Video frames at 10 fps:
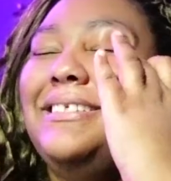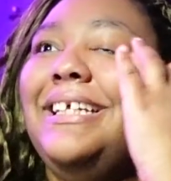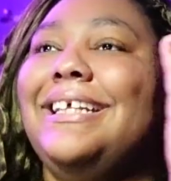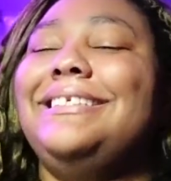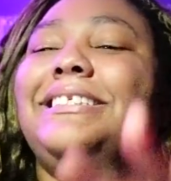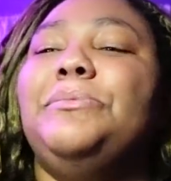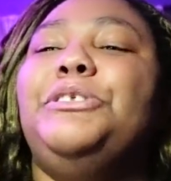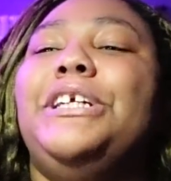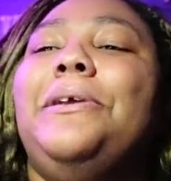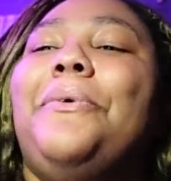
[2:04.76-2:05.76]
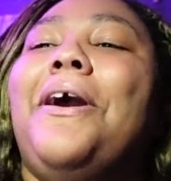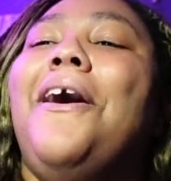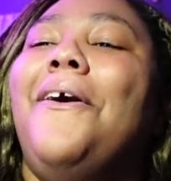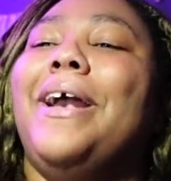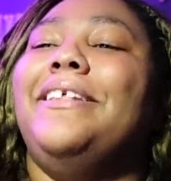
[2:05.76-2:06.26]
See, this is some shit where,
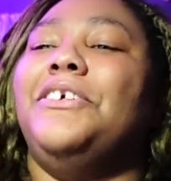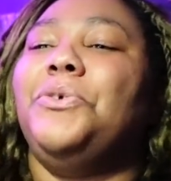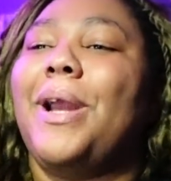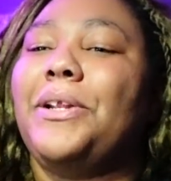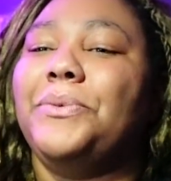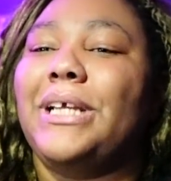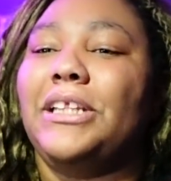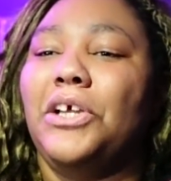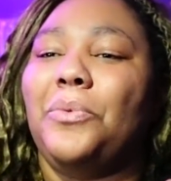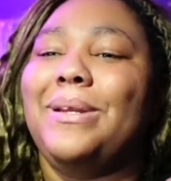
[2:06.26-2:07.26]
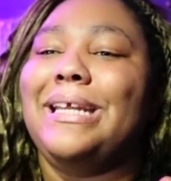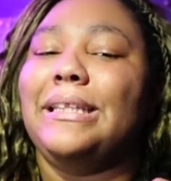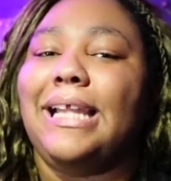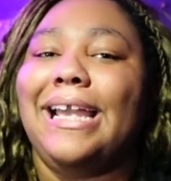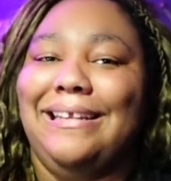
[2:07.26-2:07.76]
okay, the director was like, look, we need
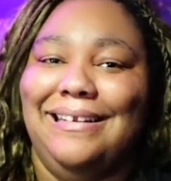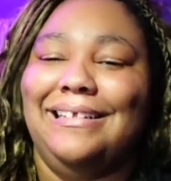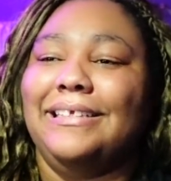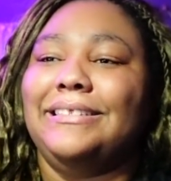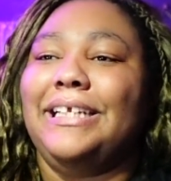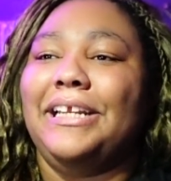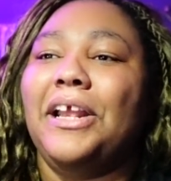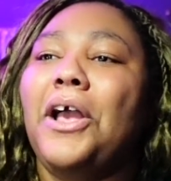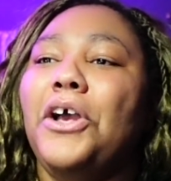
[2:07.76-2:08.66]
light in this scene.